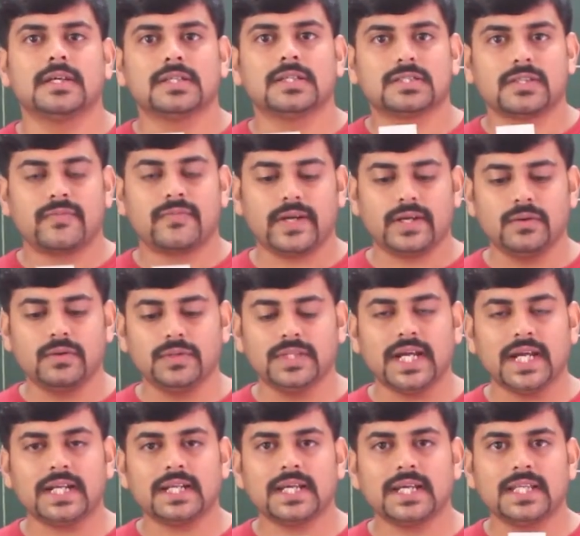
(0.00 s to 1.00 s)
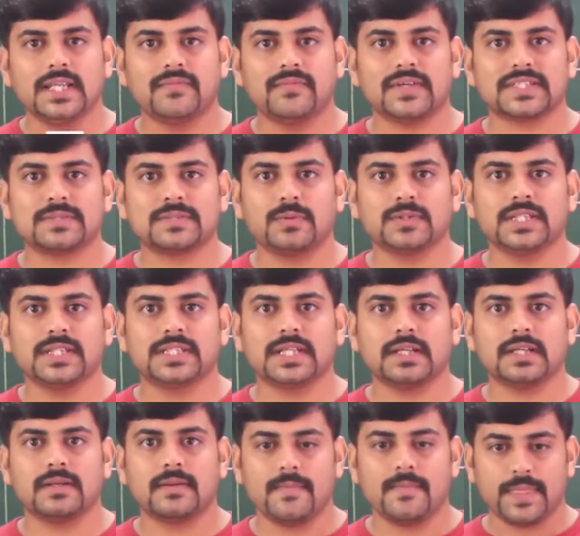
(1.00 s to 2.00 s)
So if I do that, in the first
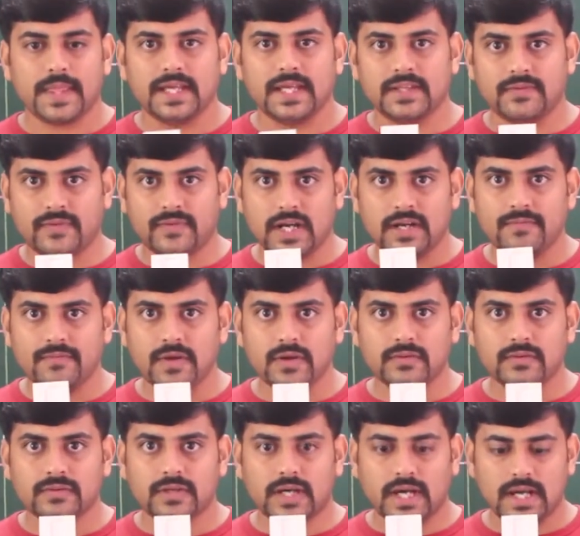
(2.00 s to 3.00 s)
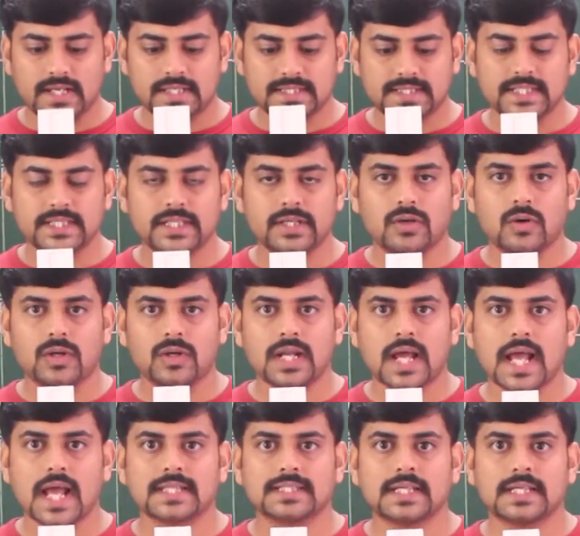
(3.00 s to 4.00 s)
position, in the front view, I will see the
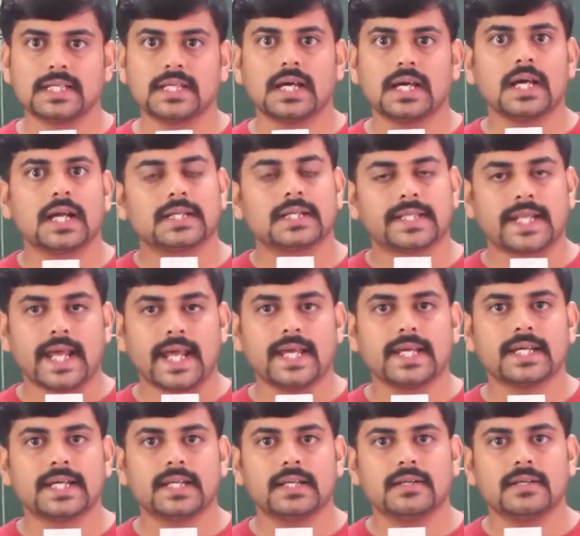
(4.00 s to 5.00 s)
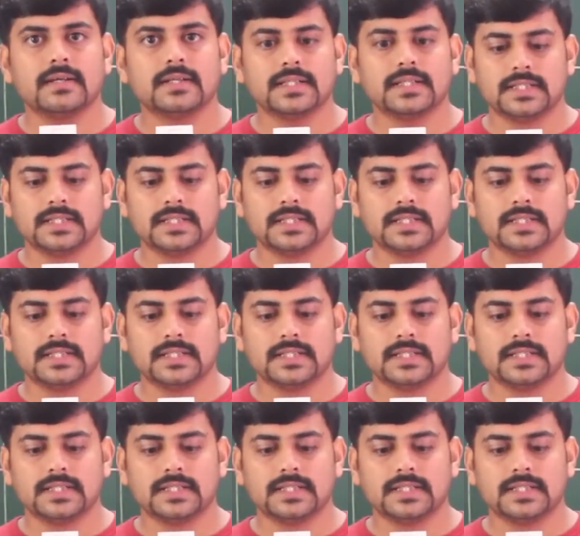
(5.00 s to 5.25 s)
cone as a triangle.